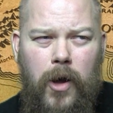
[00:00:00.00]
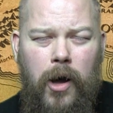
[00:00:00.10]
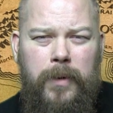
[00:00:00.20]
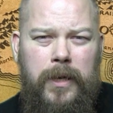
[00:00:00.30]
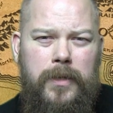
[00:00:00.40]

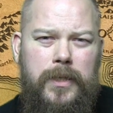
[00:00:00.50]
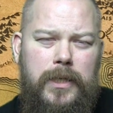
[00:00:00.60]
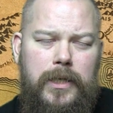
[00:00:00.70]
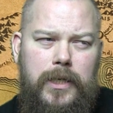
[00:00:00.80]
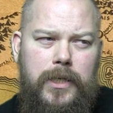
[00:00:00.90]
army,
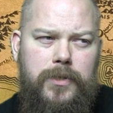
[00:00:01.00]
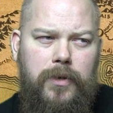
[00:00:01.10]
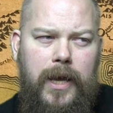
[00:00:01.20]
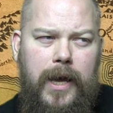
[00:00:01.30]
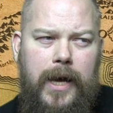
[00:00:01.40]
so
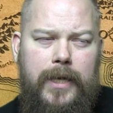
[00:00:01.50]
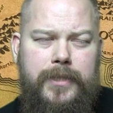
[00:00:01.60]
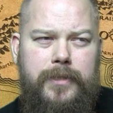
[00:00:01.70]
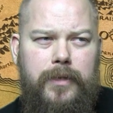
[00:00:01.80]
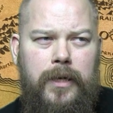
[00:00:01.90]
he
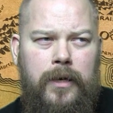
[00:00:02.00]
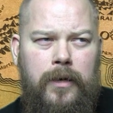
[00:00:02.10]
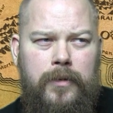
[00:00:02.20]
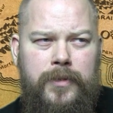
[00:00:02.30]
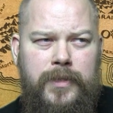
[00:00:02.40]
had
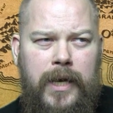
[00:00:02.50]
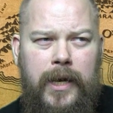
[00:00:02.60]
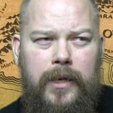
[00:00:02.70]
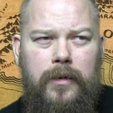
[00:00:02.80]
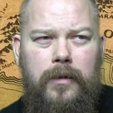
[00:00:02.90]

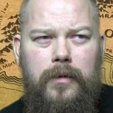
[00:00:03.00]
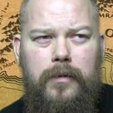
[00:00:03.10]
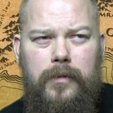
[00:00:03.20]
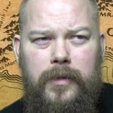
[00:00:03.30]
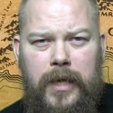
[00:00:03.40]
Dane,
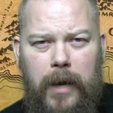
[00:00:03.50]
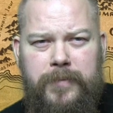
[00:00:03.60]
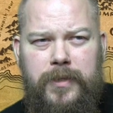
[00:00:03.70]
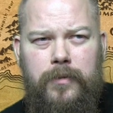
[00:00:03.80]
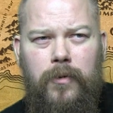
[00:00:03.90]

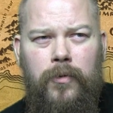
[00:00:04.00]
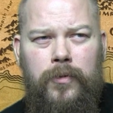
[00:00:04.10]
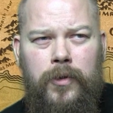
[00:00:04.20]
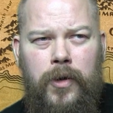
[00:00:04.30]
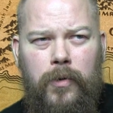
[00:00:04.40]
captain
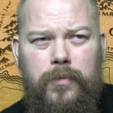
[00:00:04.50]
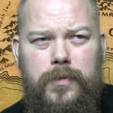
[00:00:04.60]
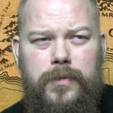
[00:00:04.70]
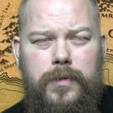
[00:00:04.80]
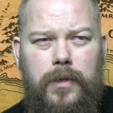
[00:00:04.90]
on
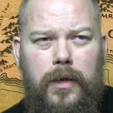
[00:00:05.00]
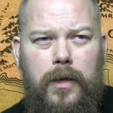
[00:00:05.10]
goat,